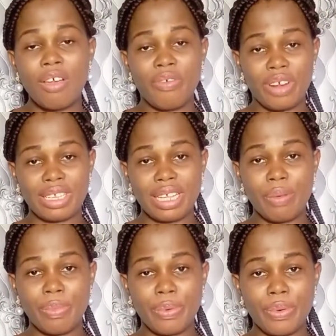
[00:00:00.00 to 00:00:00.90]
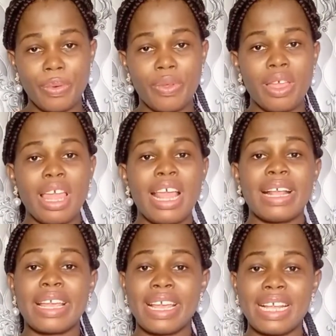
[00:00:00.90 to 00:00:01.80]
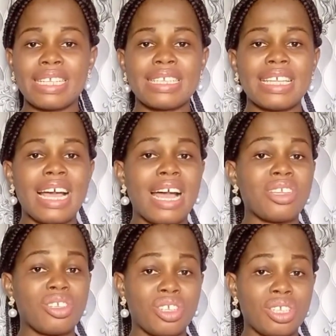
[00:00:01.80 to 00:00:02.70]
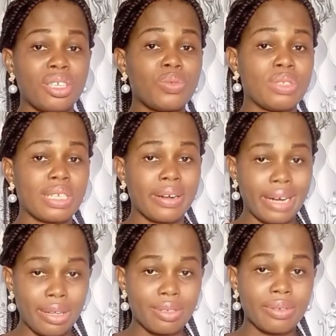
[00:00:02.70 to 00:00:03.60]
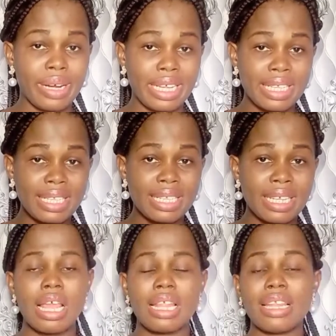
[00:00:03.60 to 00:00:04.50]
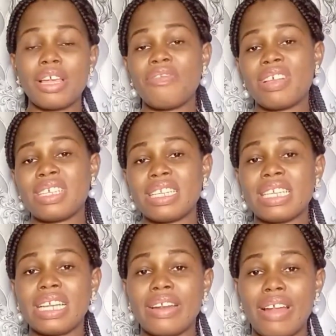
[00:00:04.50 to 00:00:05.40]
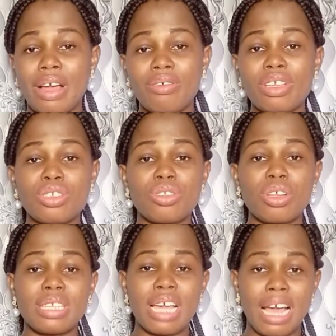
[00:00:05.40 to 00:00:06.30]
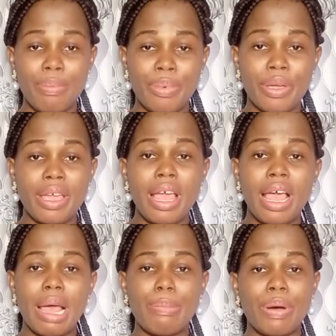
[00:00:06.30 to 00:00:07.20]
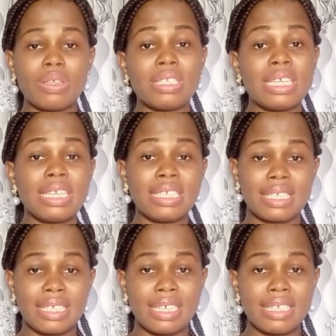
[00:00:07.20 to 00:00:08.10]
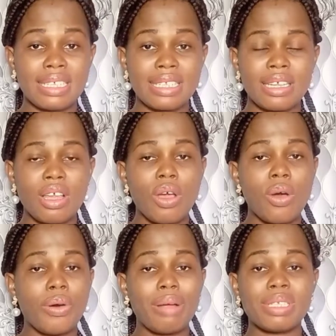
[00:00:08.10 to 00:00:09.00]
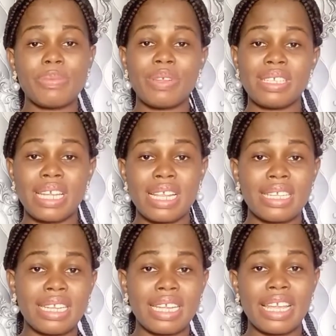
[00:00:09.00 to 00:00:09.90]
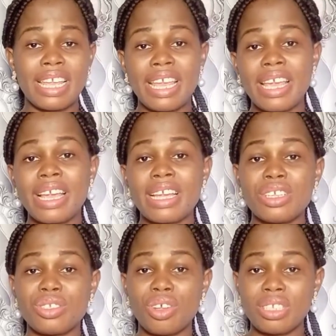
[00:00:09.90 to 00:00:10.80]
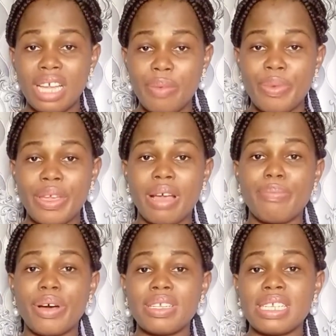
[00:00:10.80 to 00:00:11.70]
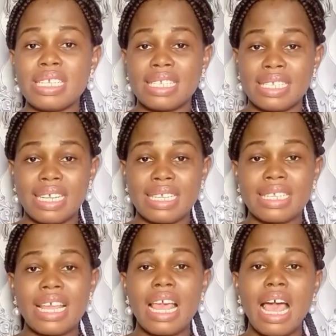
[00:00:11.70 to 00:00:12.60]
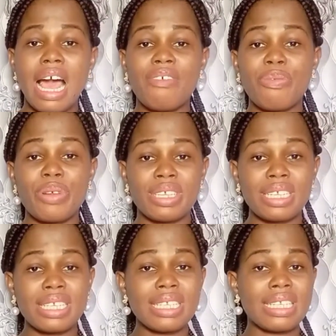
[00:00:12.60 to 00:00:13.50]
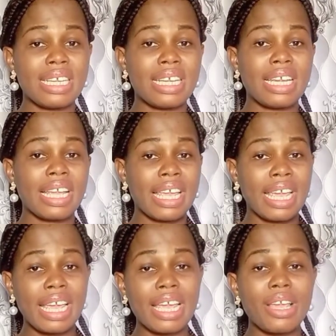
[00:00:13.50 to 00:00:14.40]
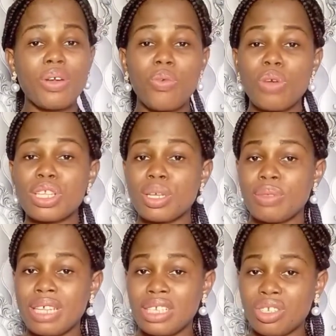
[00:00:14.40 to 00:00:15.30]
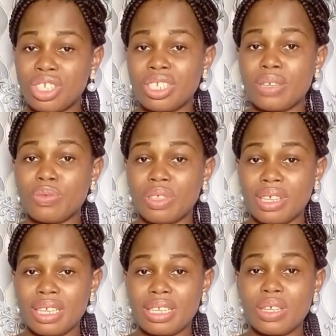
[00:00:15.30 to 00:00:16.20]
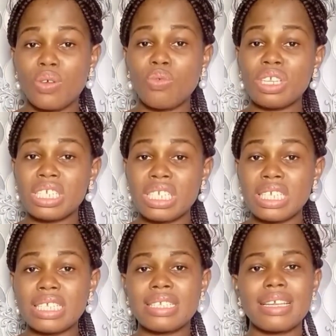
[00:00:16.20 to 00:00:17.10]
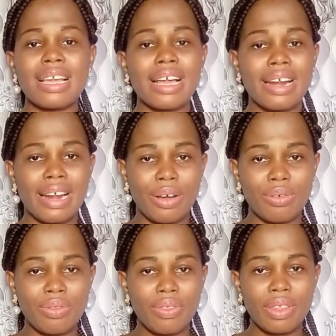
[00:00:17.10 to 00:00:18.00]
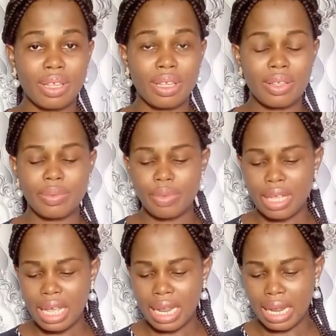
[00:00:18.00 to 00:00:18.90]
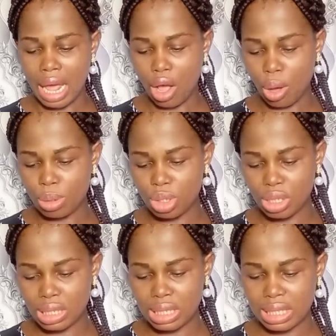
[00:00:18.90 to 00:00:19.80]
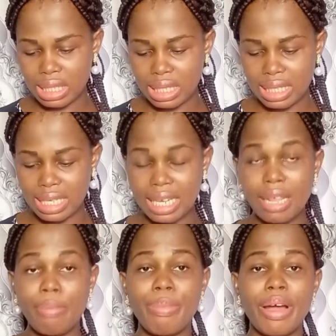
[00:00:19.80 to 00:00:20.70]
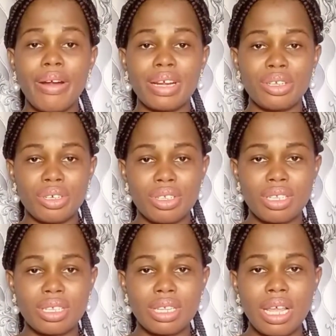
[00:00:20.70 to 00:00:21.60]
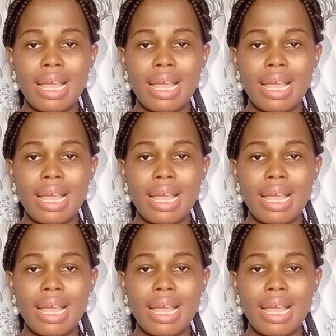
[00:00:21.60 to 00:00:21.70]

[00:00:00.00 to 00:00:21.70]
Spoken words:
For example, kings are associated with crowns, right? Now, if I say the crown is not happy about the incidents, what I'm simply saying is that the king is not happy about incidents. I represented the king with something associated with it, which is crown. Now, option D, paradox.